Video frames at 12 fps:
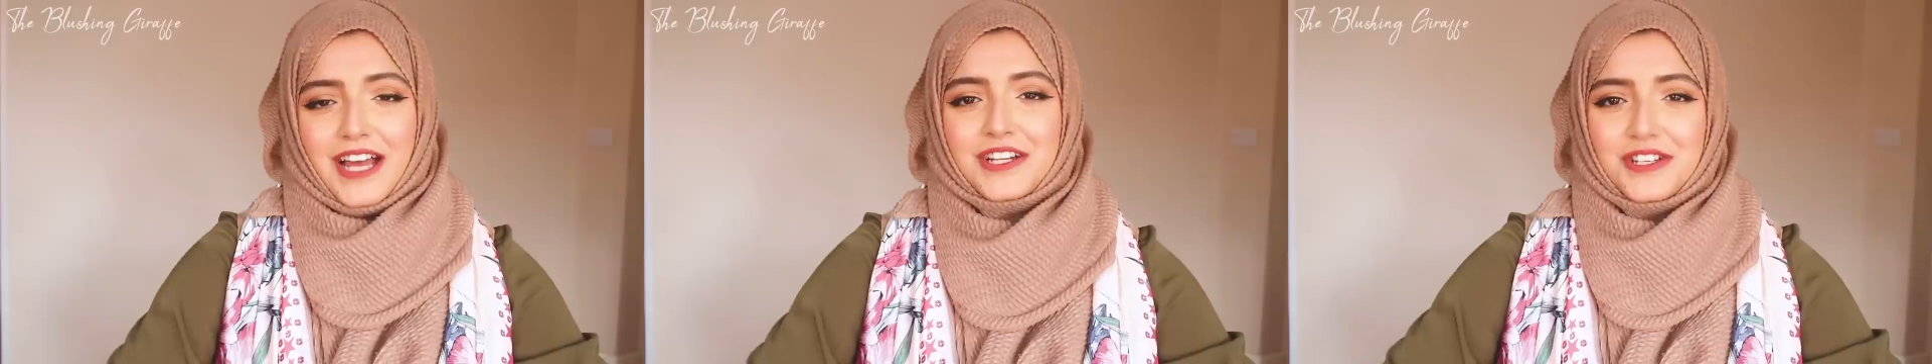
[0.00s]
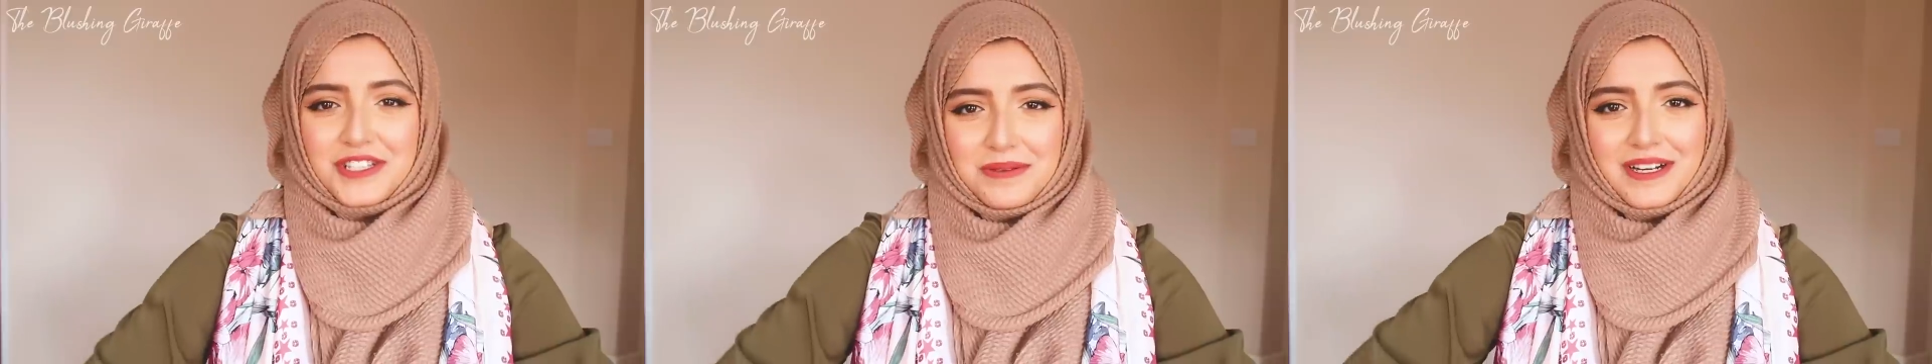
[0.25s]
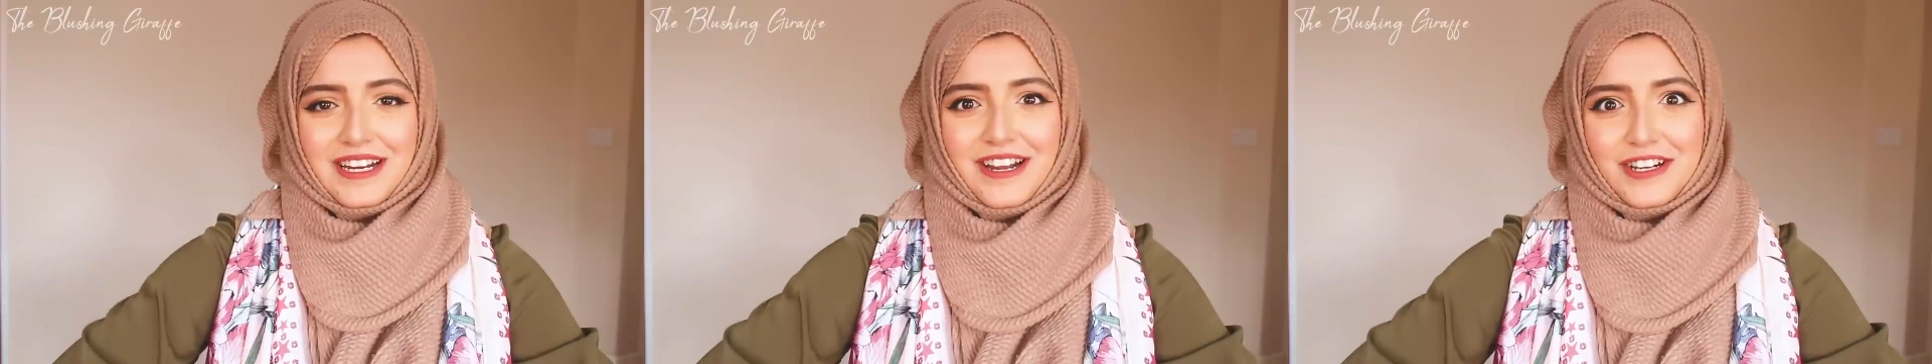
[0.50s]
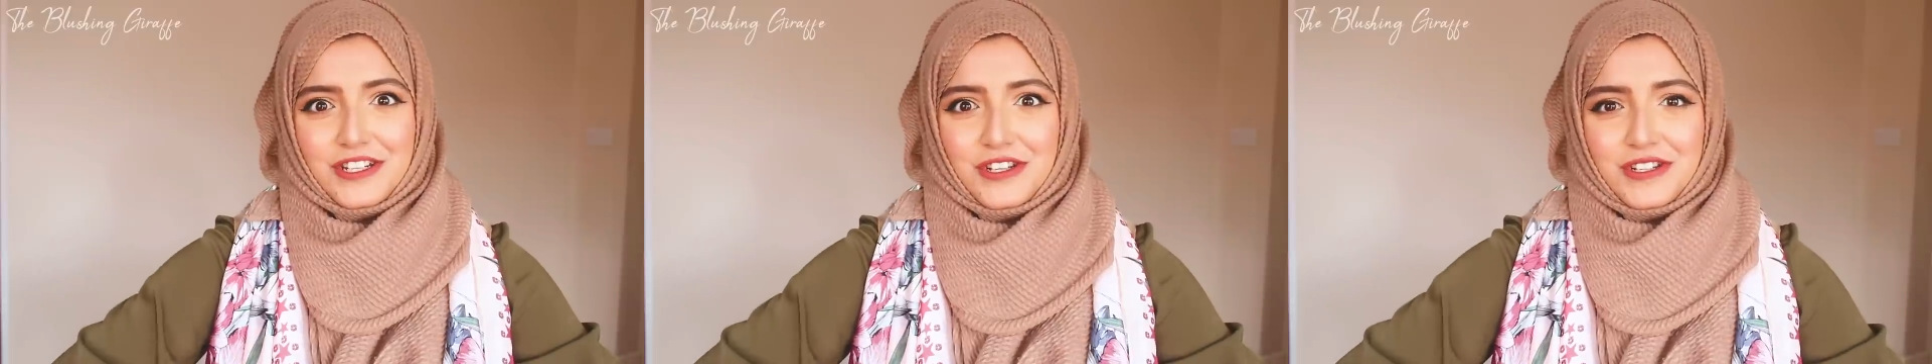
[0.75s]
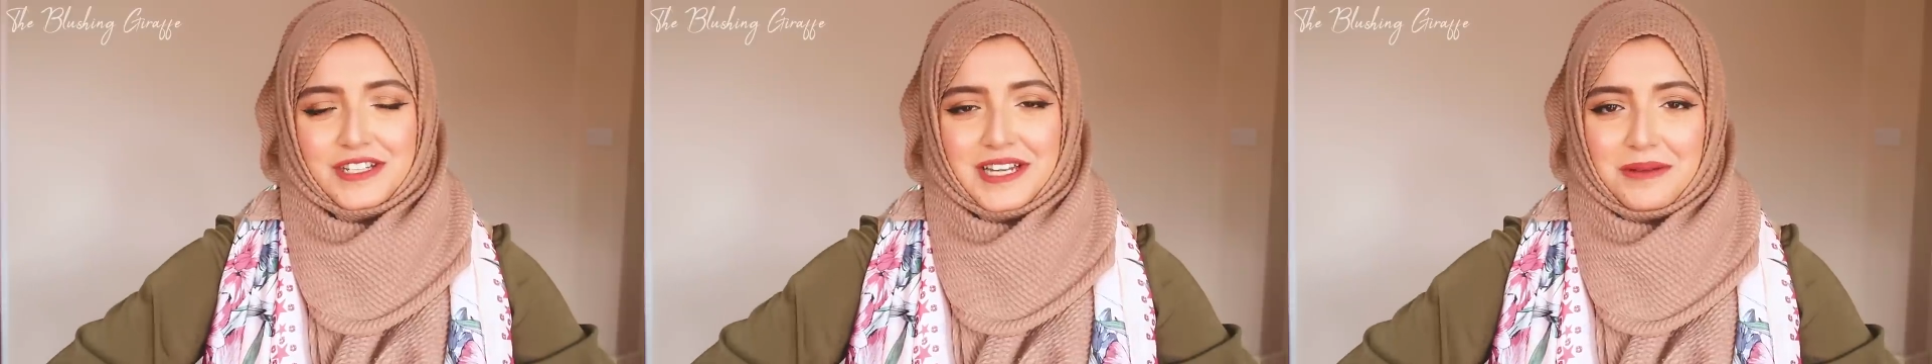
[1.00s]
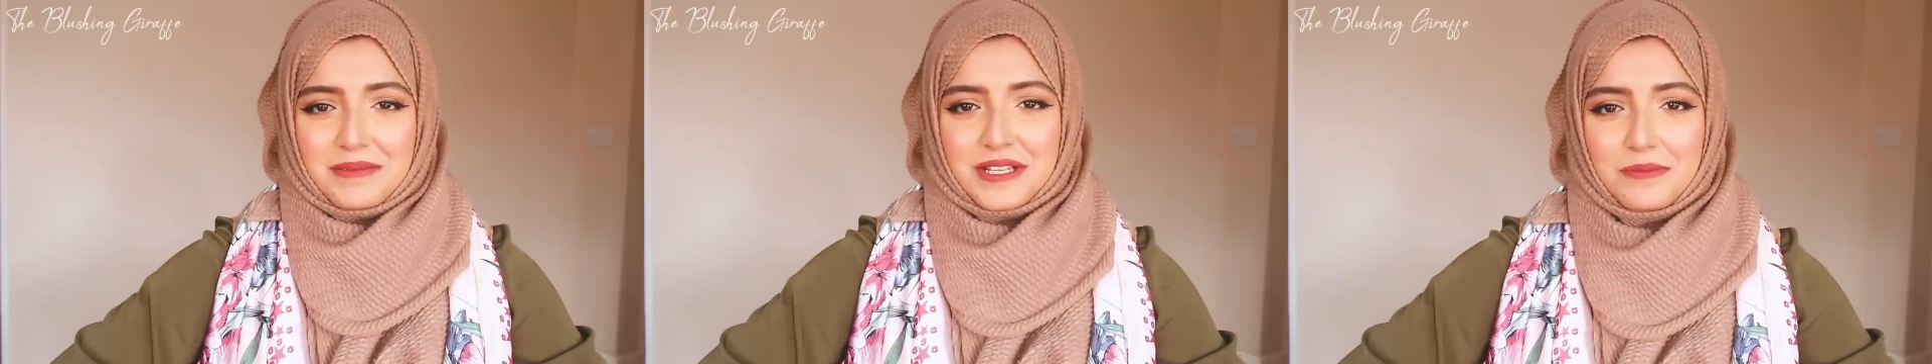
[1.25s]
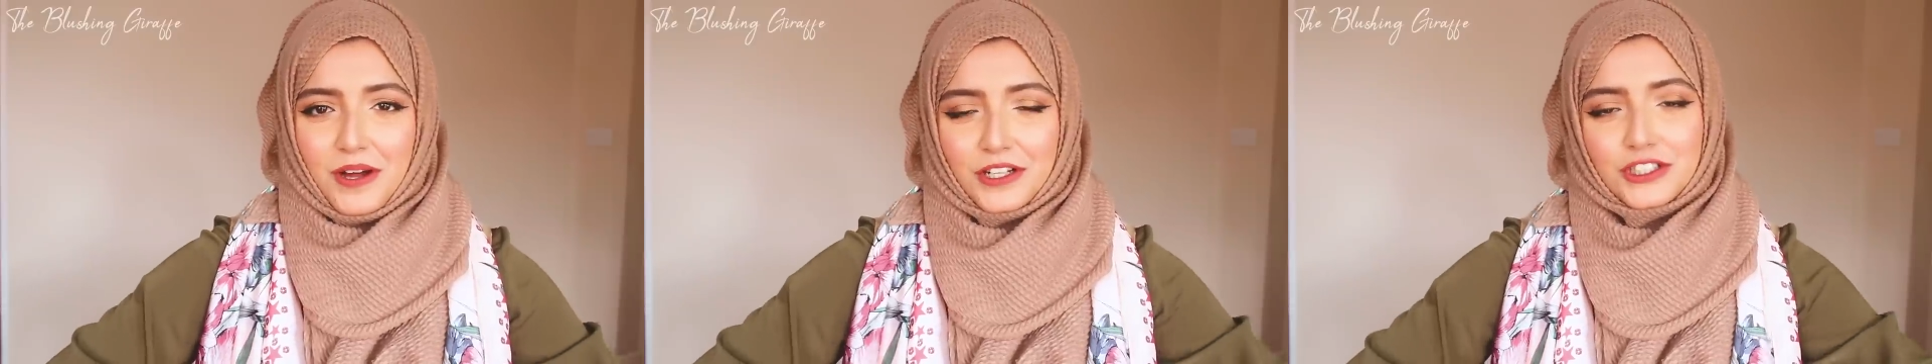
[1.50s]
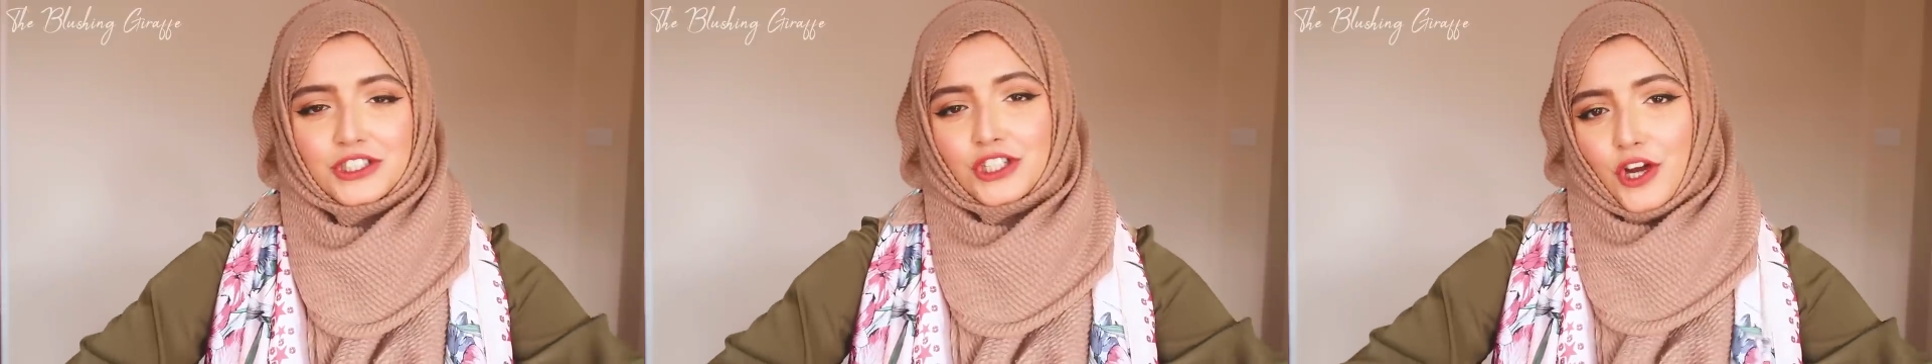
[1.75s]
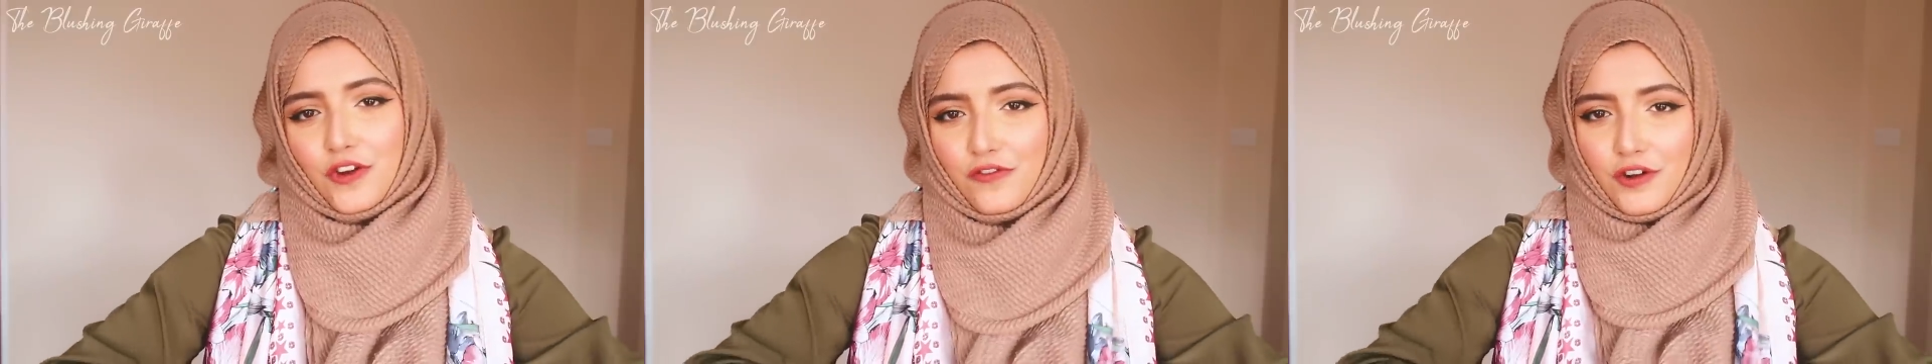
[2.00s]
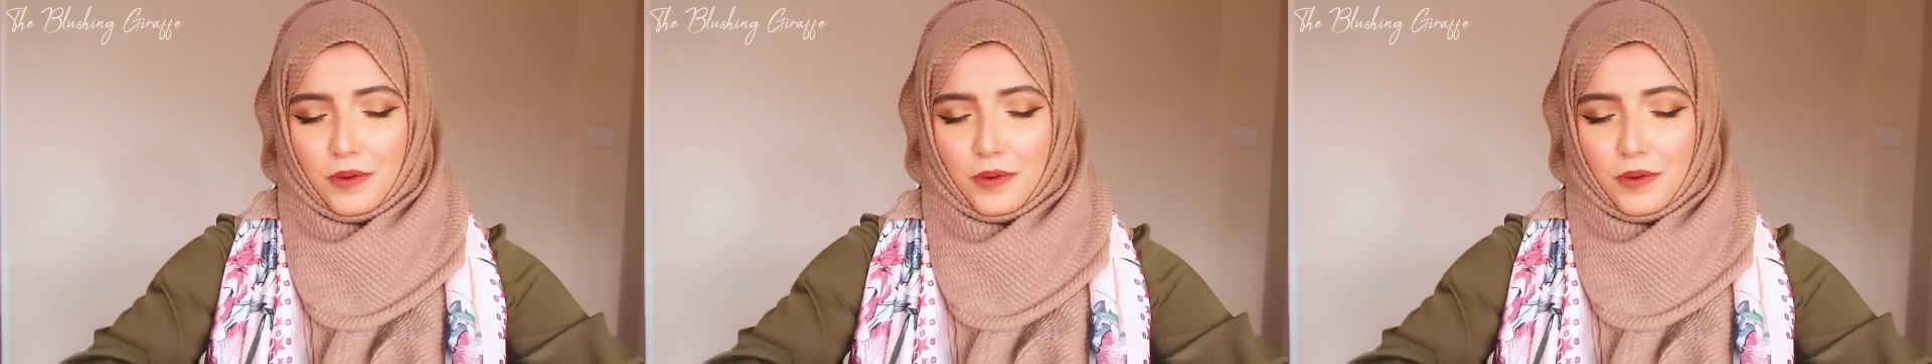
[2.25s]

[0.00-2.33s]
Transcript: I do typically like to use a damp sponge over